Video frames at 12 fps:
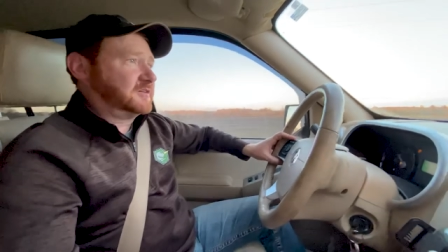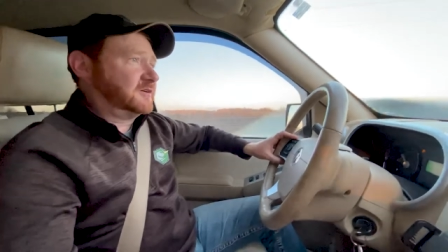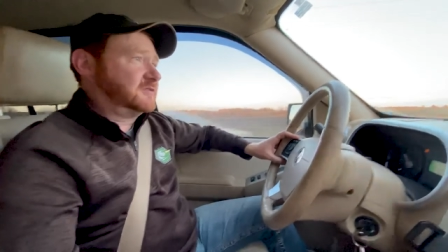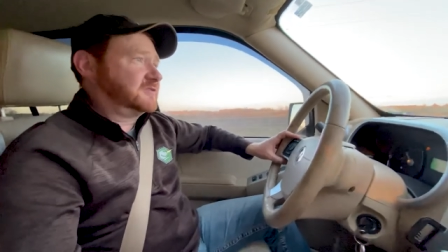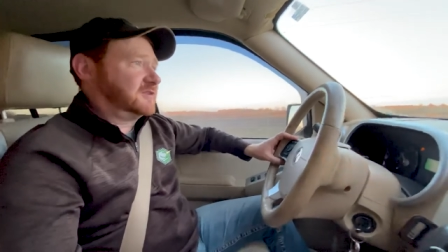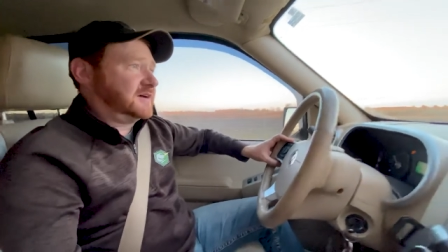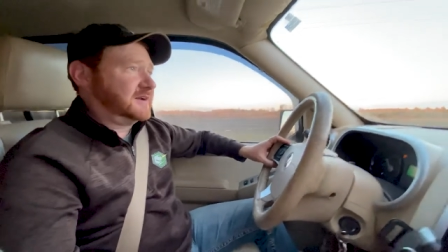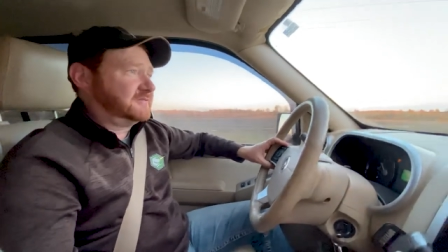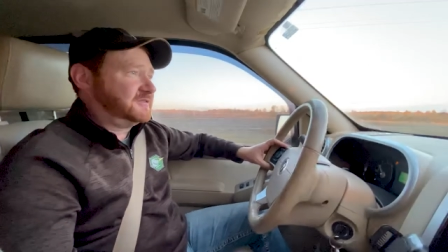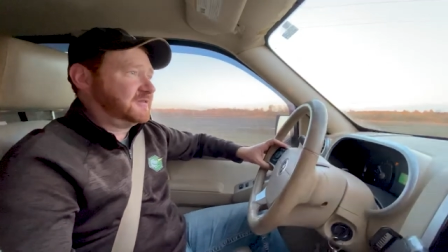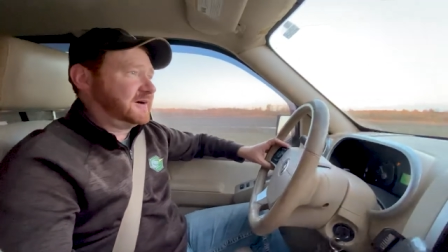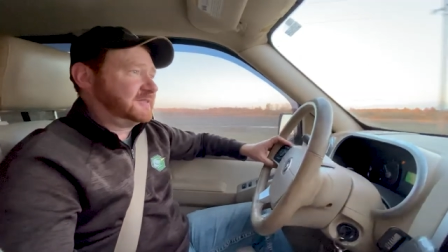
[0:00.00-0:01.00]
I know there's a lot
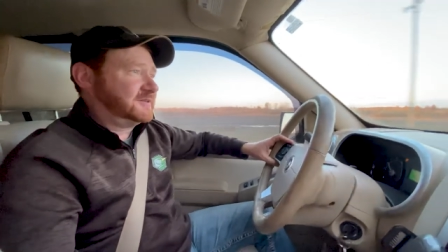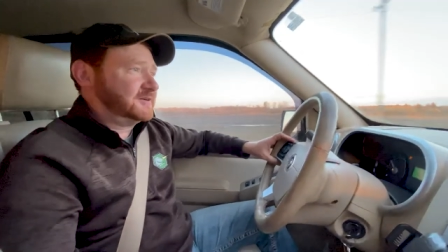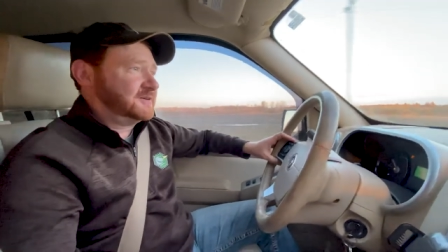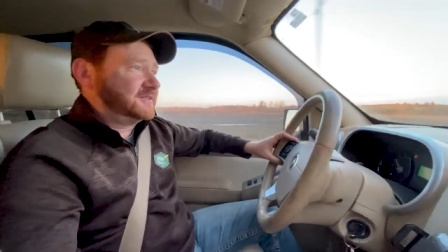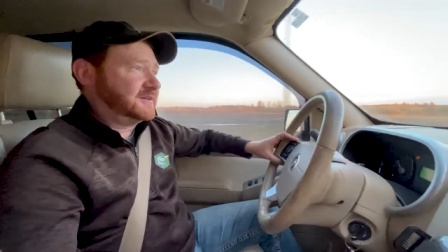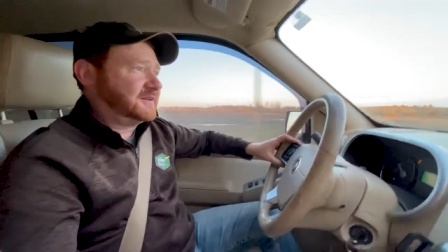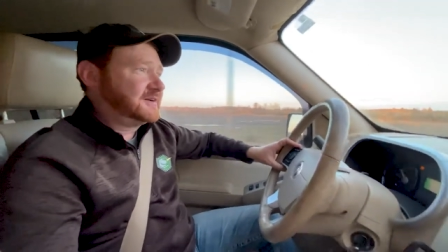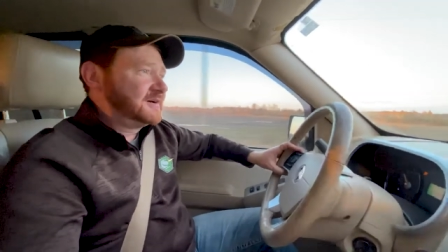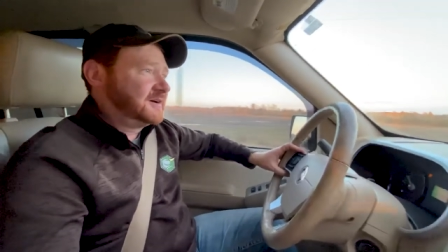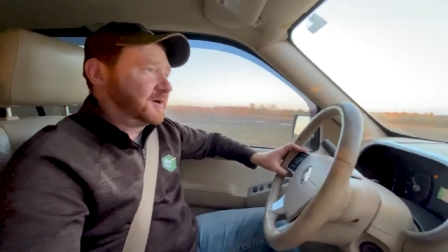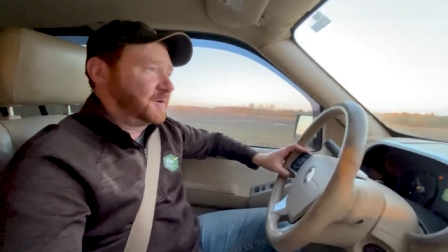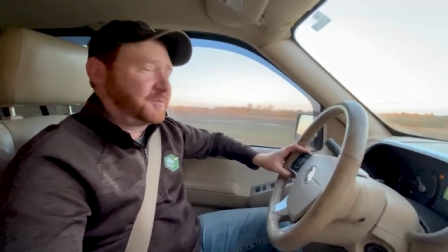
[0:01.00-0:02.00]
of you out there that
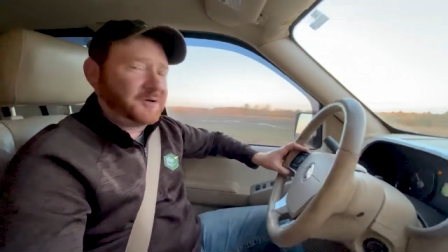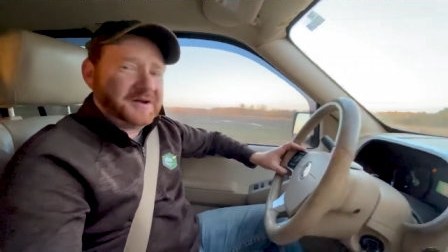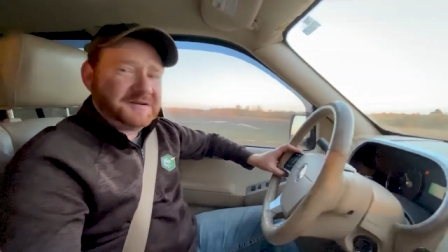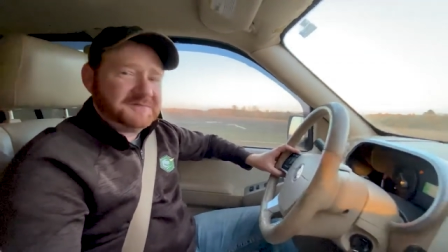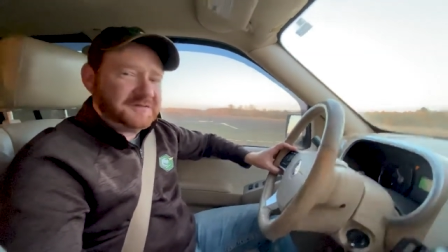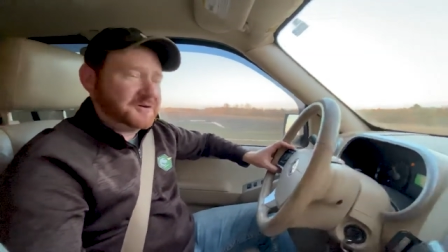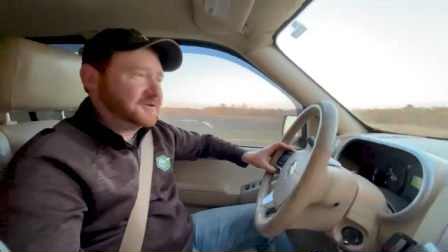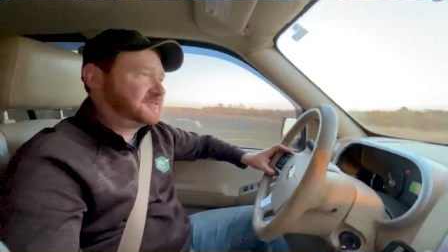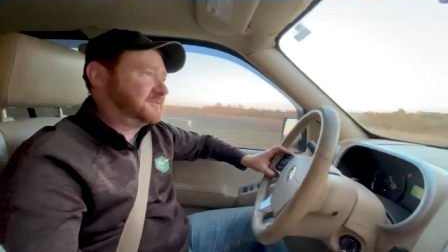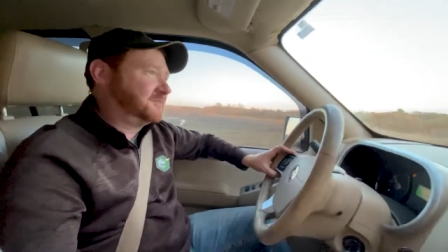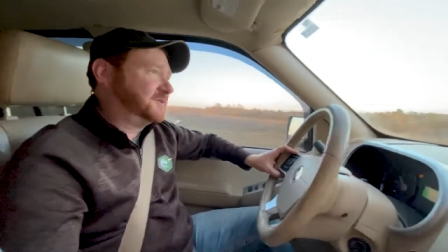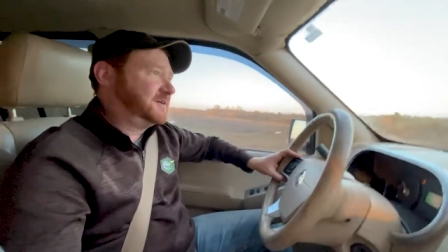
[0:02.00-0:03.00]
are praying, folks,
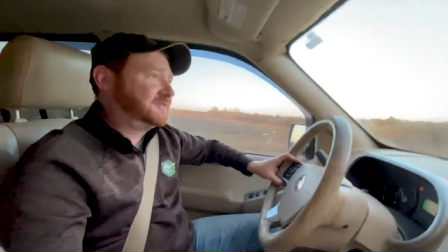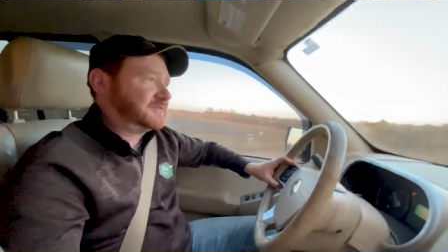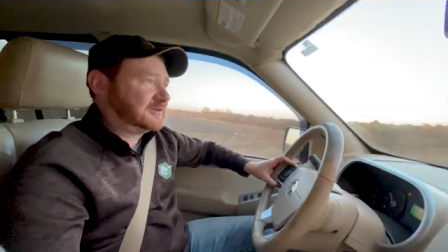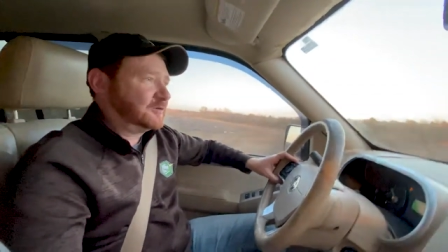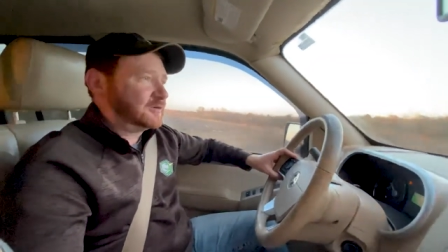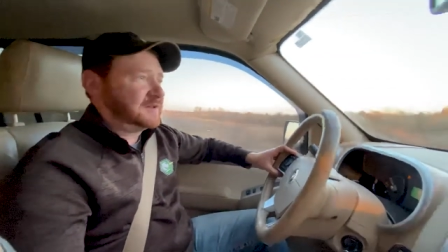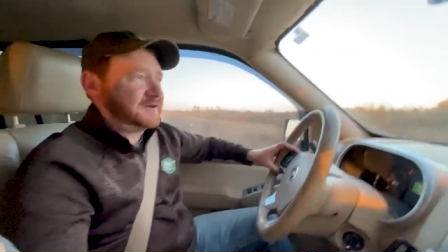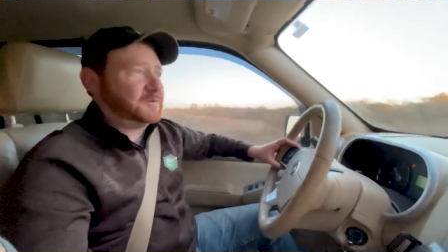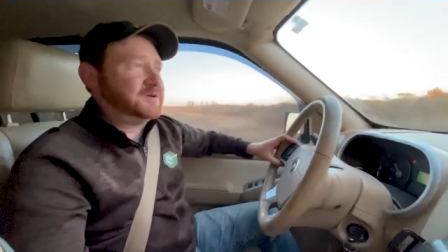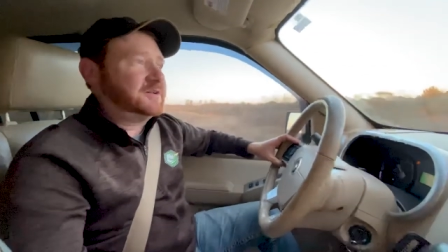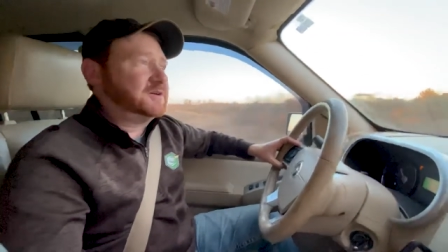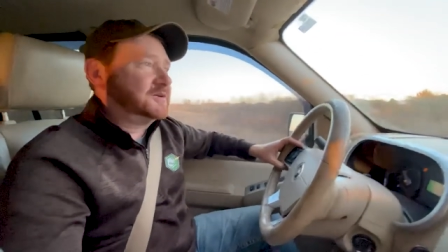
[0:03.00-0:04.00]
and believe in the Lord like
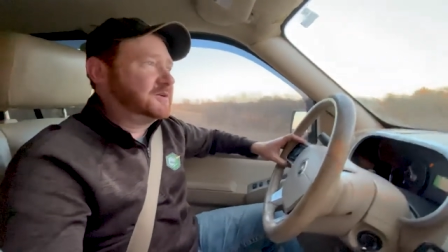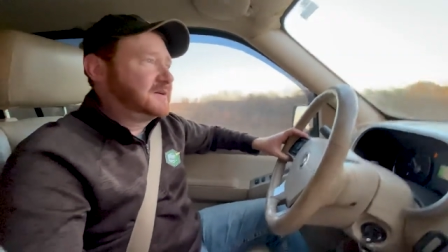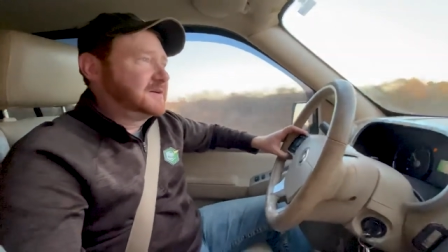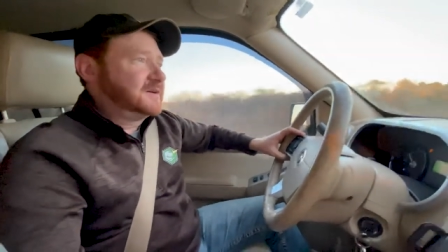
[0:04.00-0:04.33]
we do.